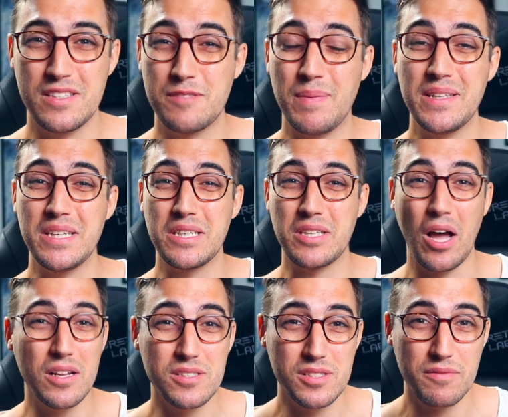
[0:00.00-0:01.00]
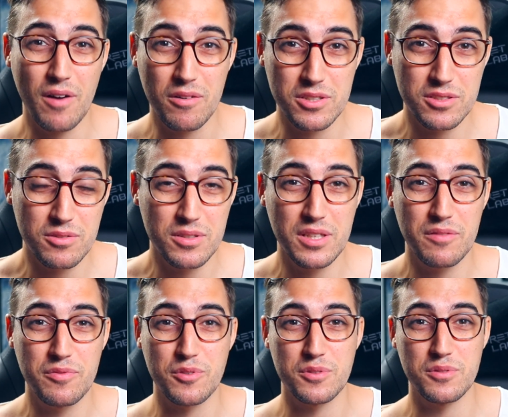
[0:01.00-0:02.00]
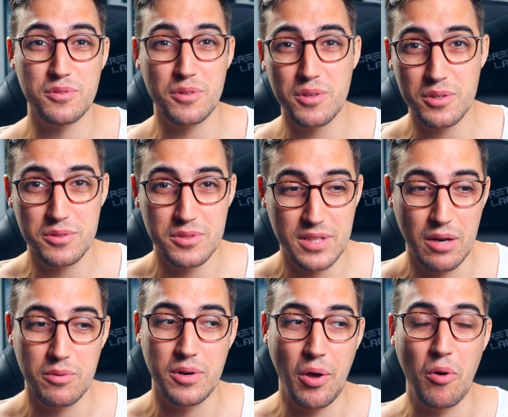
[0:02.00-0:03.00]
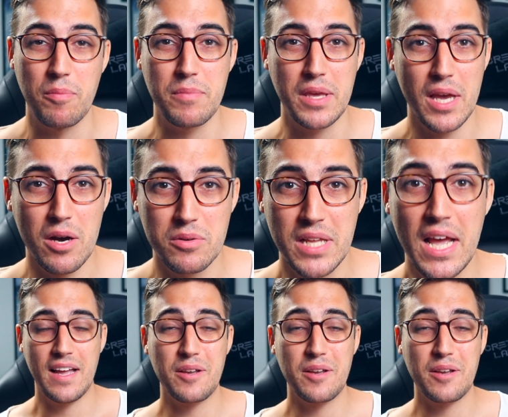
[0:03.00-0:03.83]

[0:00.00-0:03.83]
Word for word: and spending tons of hours looking for tutorials that will help me out